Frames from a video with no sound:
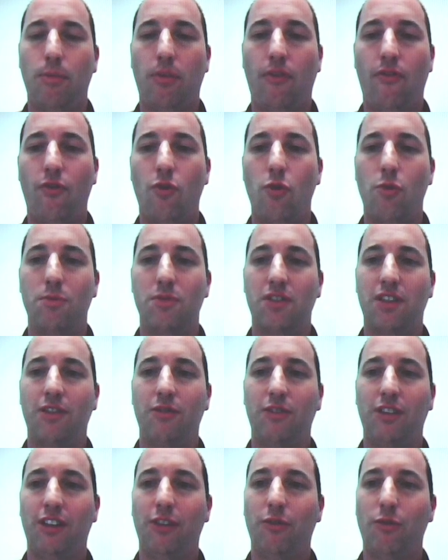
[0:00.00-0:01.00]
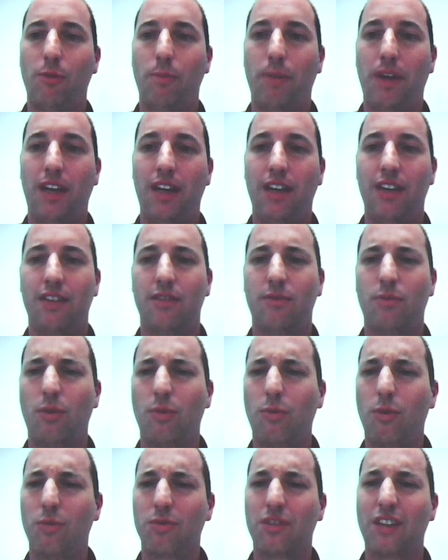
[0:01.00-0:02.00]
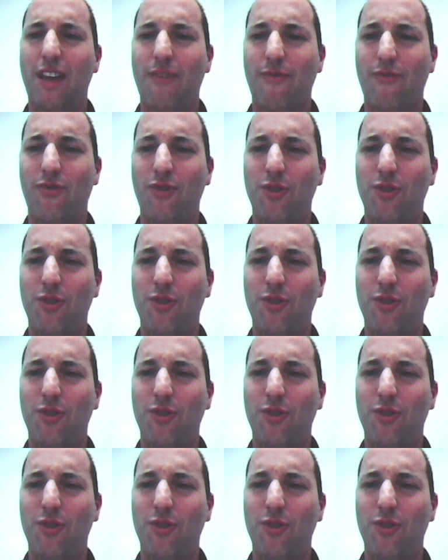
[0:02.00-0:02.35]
perform cellular repairs. What was that